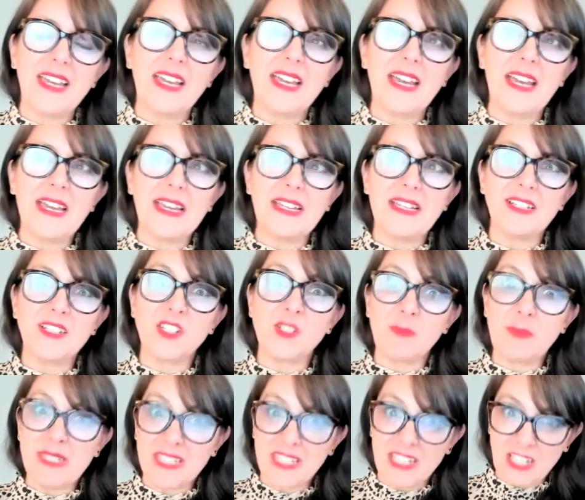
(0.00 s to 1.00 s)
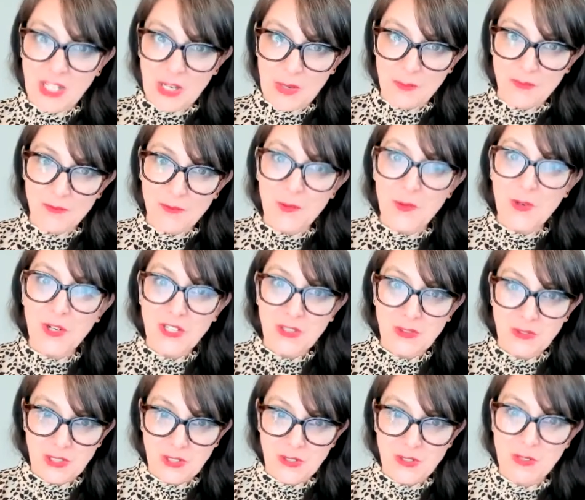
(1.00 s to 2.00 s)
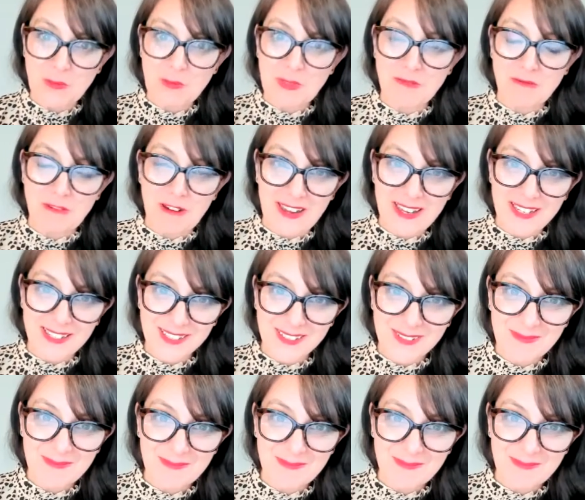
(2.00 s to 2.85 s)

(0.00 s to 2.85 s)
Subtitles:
and speaking up for what you know to be right.